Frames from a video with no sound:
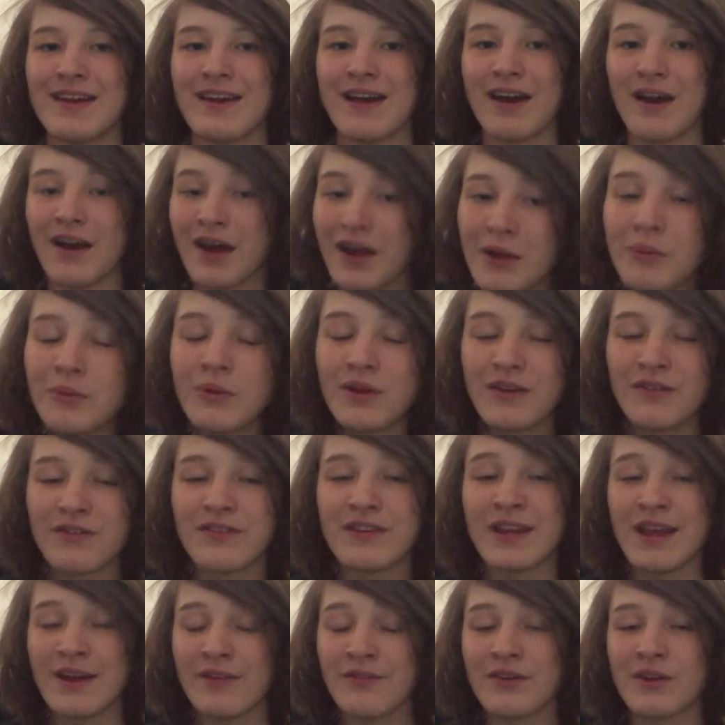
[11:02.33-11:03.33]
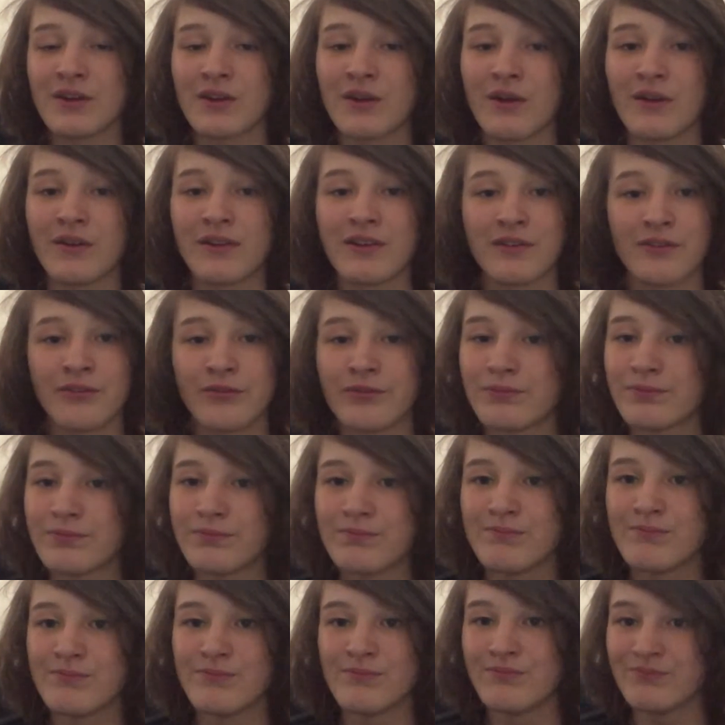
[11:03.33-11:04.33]
I would have never got the
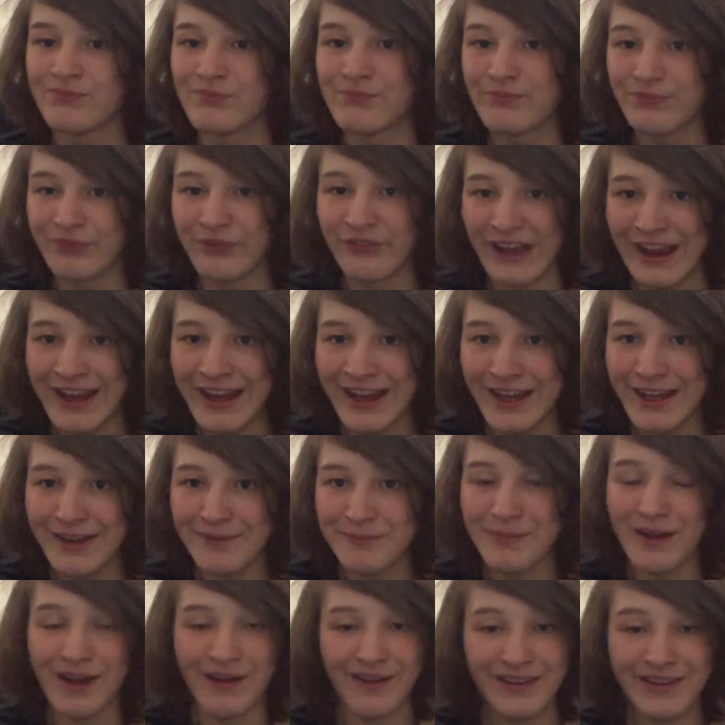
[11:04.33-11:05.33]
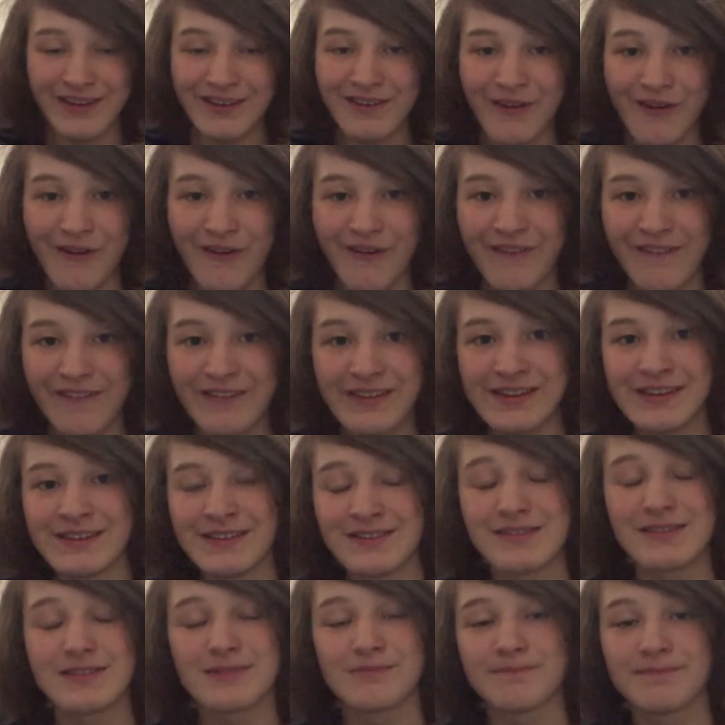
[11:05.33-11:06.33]
fame I got
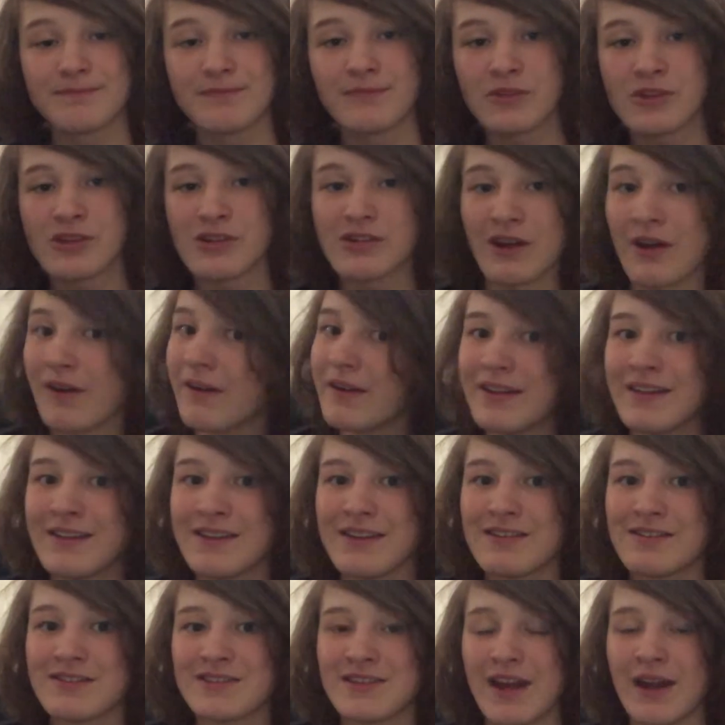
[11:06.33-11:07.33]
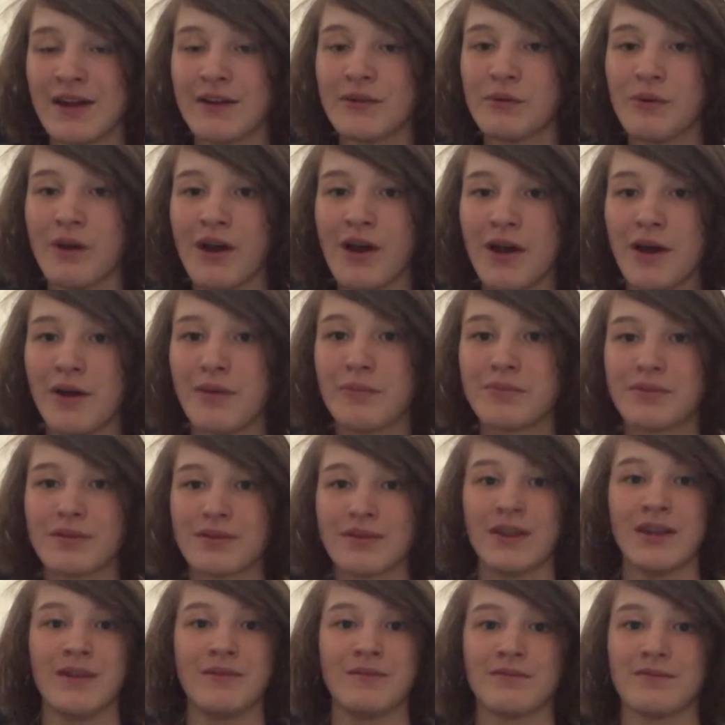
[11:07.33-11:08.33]
and started this channel up.
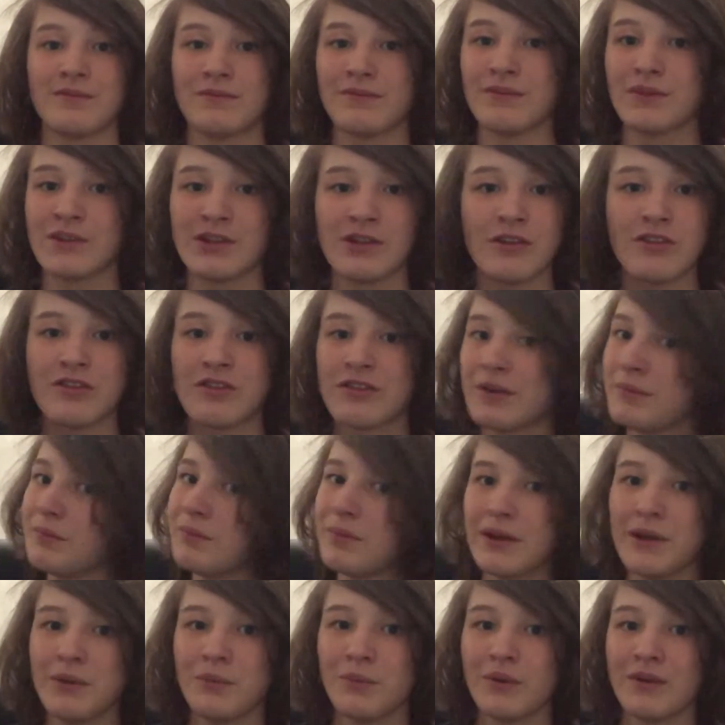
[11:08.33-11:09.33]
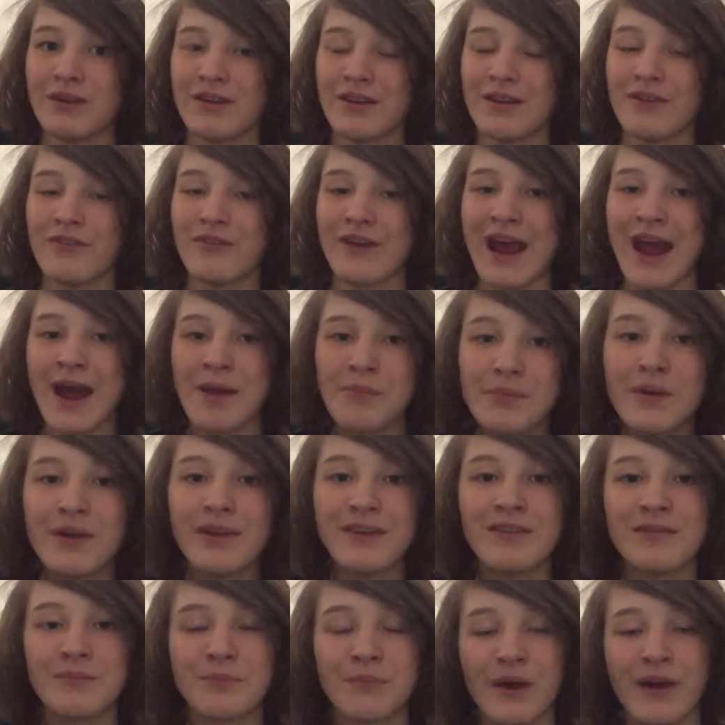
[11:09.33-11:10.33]
It just simply wouldn't have
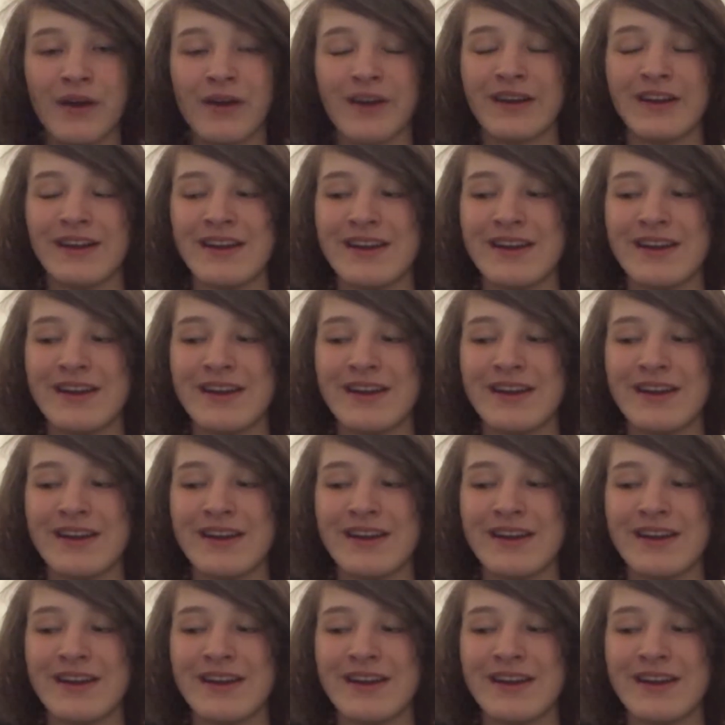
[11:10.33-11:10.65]
happened, but